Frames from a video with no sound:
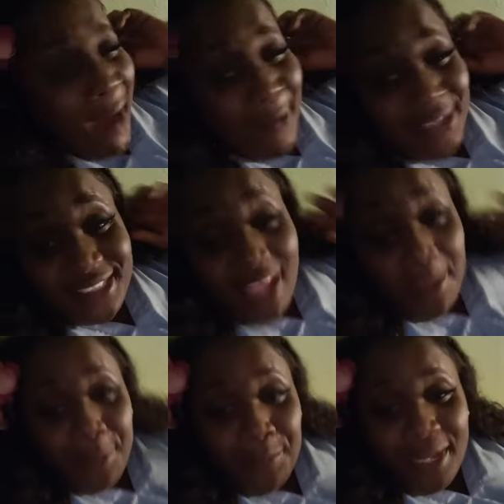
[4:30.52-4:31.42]
I will
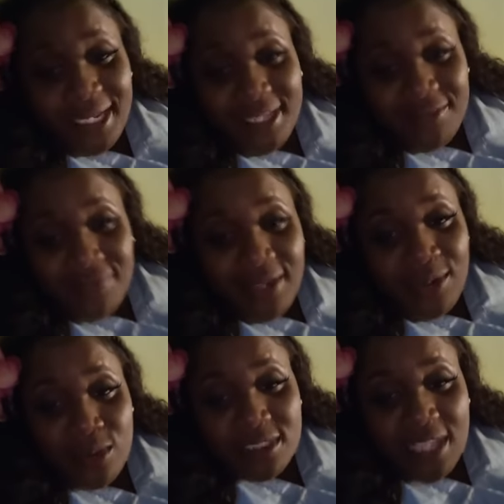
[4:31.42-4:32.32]
stop up, I never
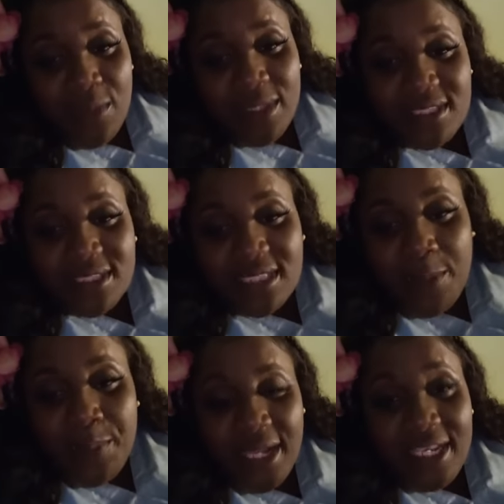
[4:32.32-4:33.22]
know, so I will
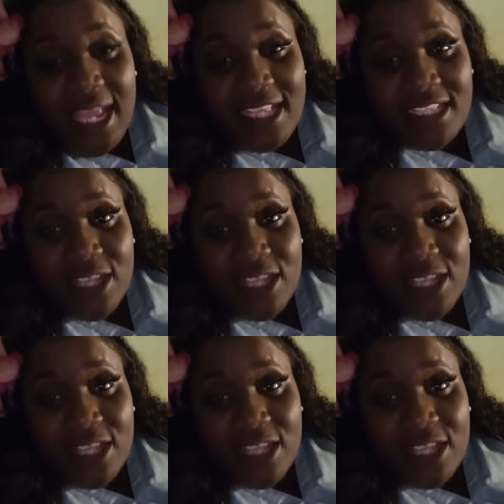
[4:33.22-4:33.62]
stop at night,